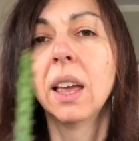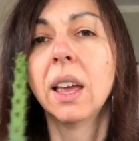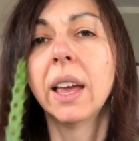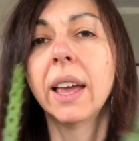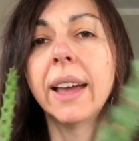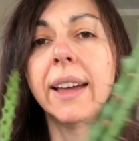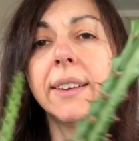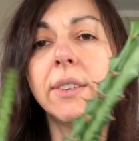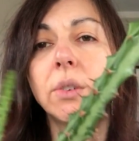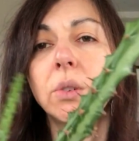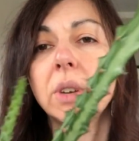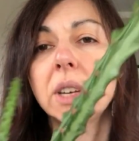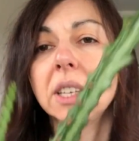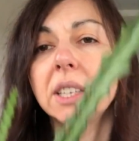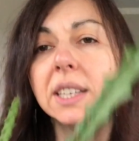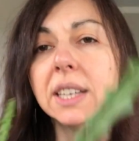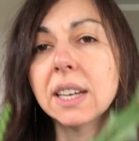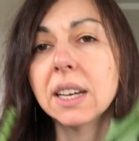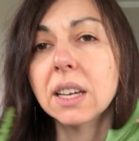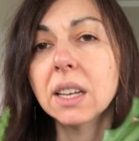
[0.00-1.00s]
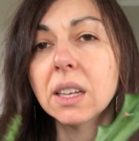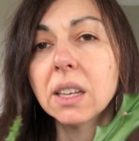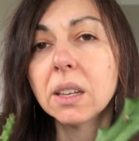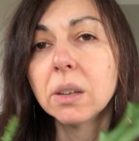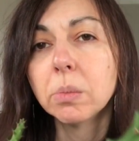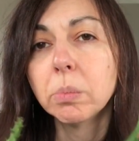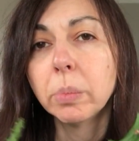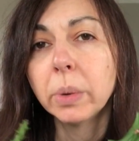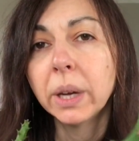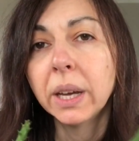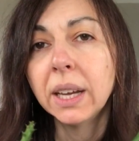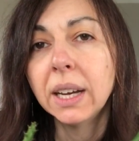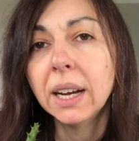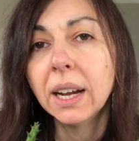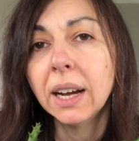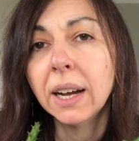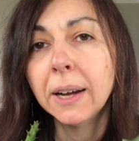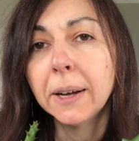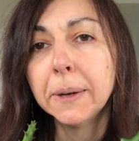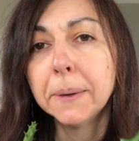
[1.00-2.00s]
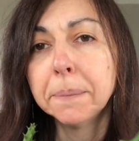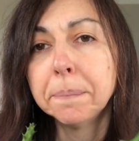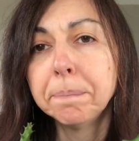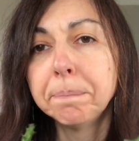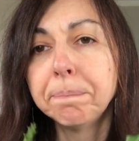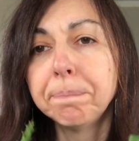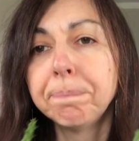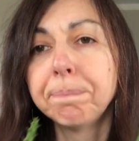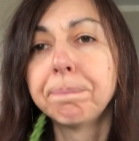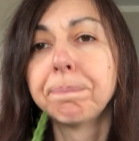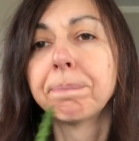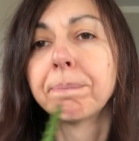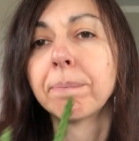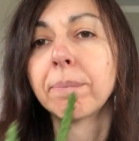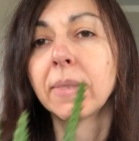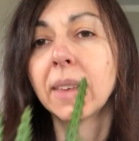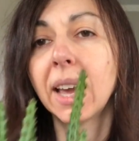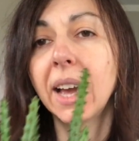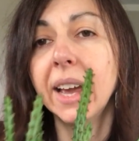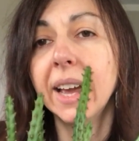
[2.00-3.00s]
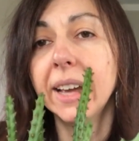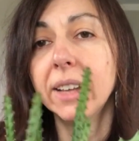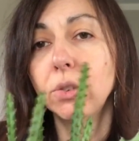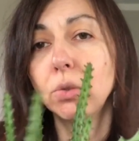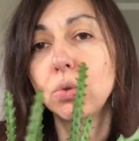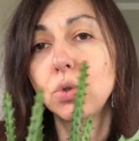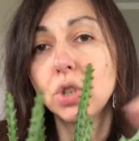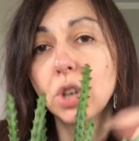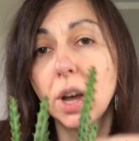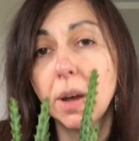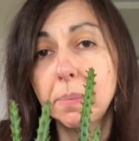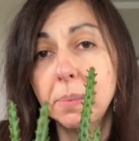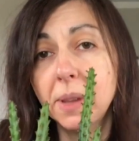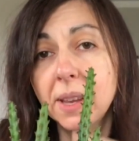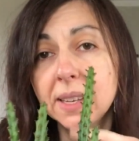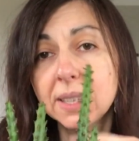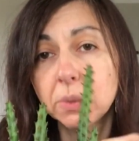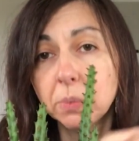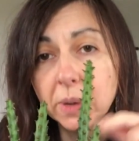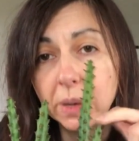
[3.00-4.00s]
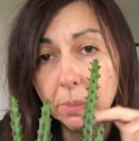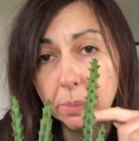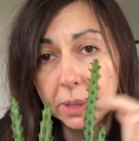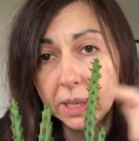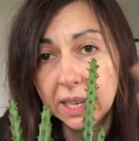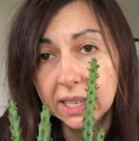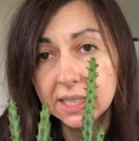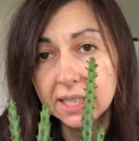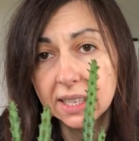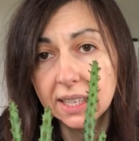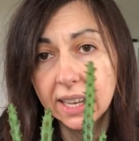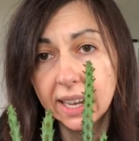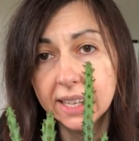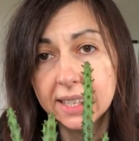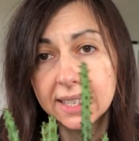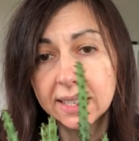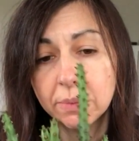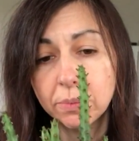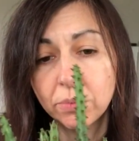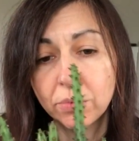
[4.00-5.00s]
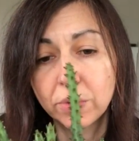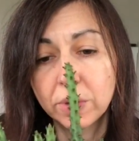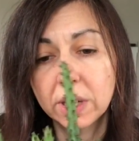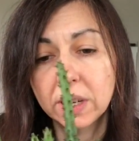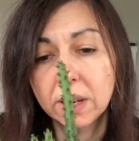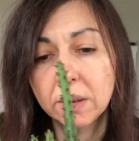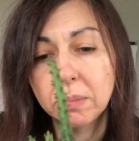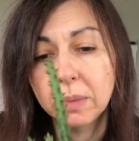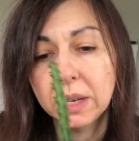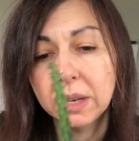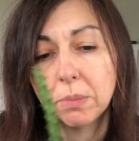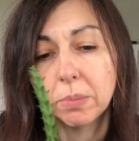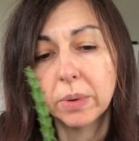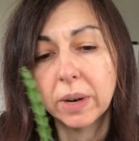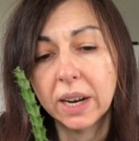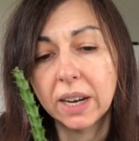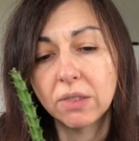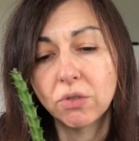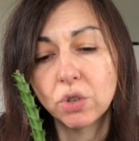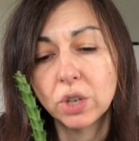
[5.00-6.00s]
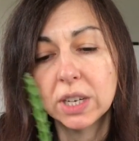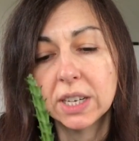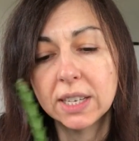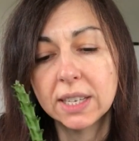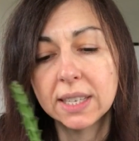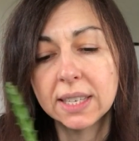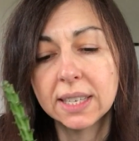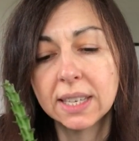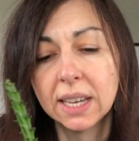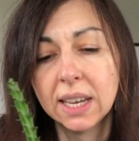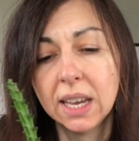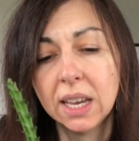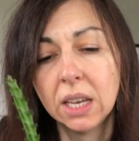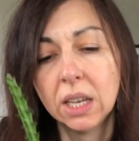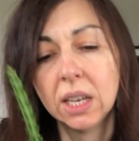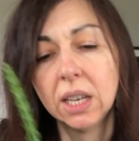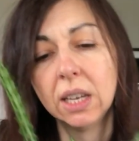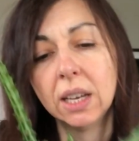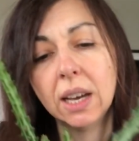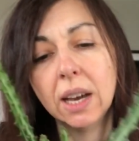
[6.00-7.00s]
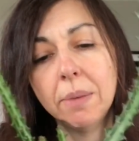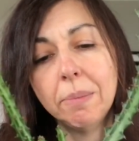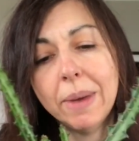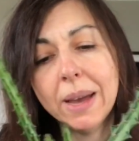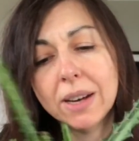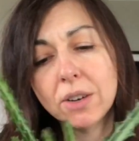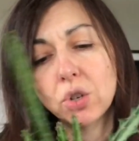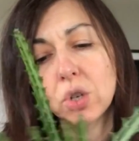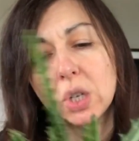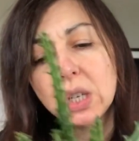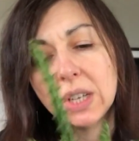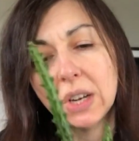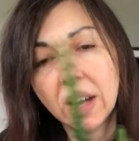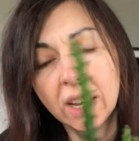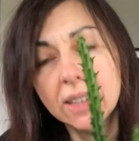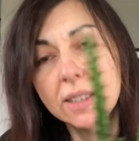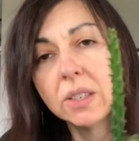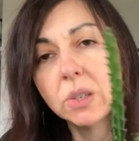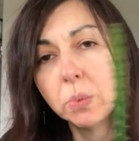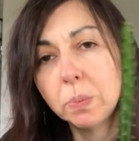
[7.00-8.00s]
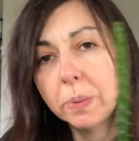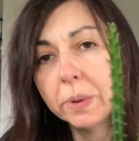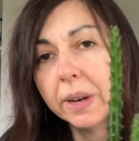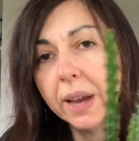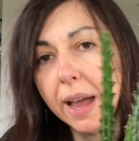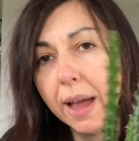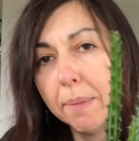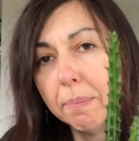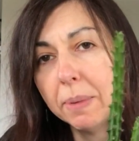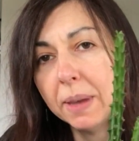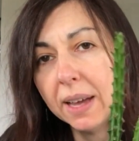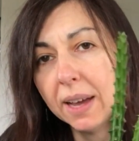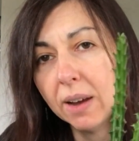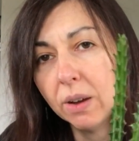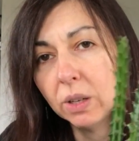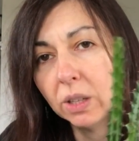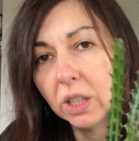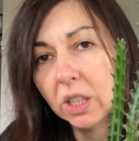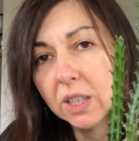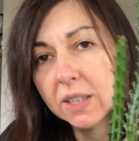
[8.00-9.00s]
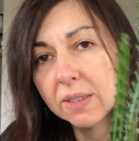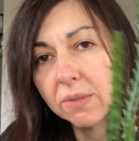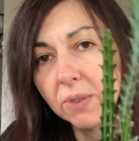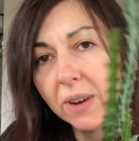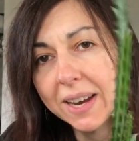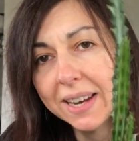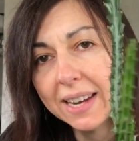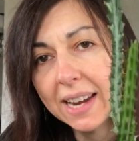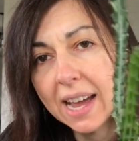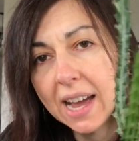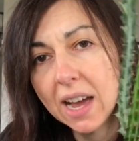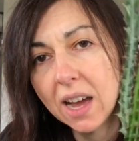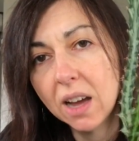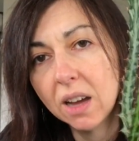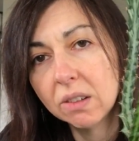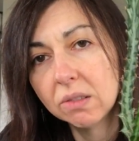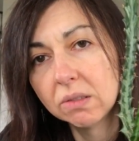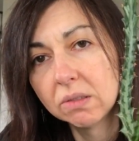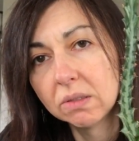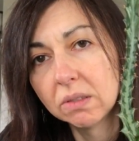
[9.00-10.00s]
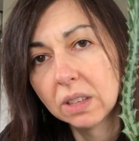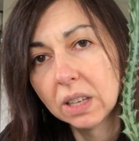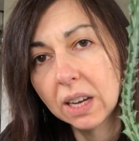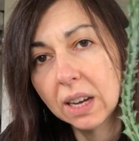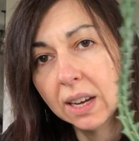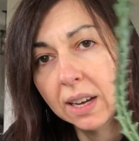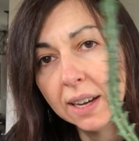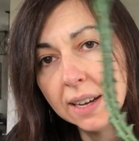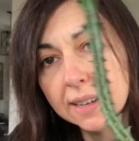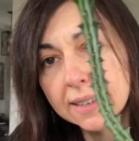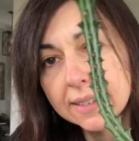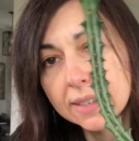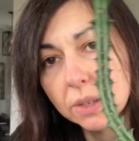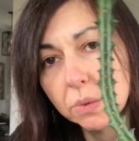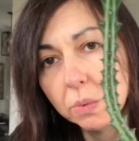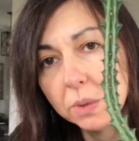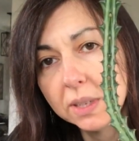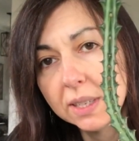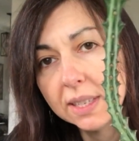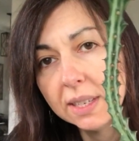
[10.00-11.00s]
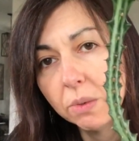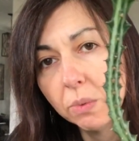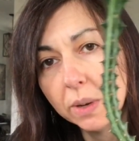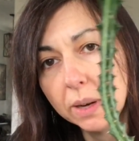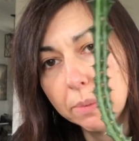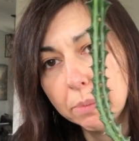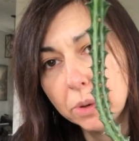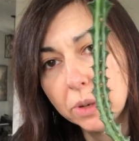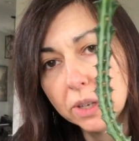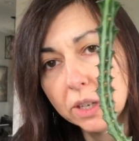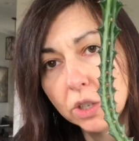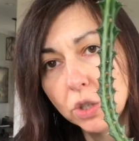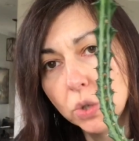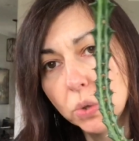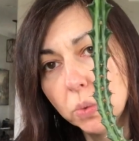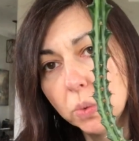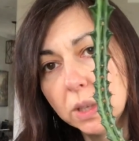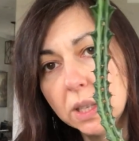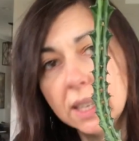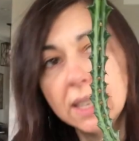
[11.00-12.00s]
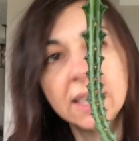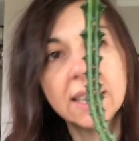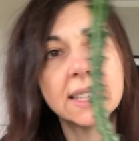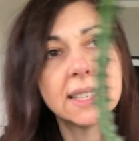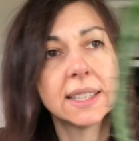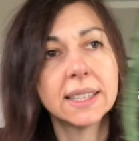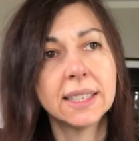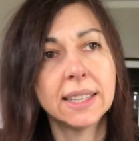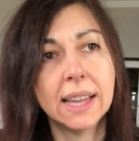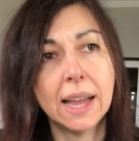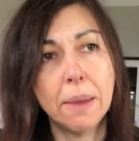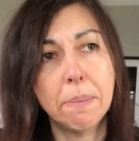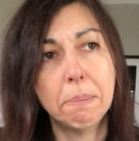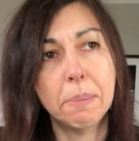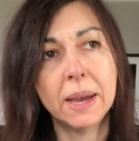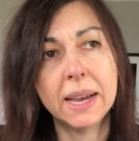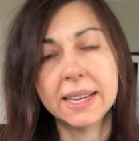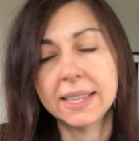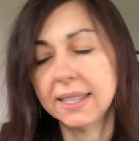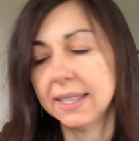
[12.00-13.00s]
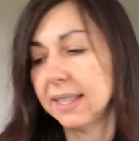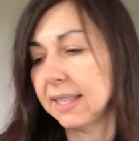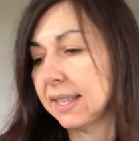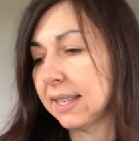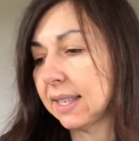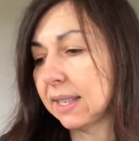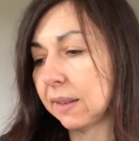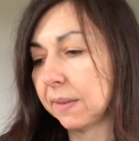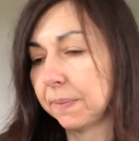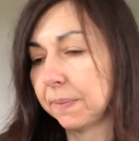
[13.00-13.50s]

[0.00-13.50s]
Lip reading: Had no idea. But I had to chop this one because it had some really big branches. I'm actually not super happy how it looks right now. So we'll see what I'm gonna do with it as the time passes.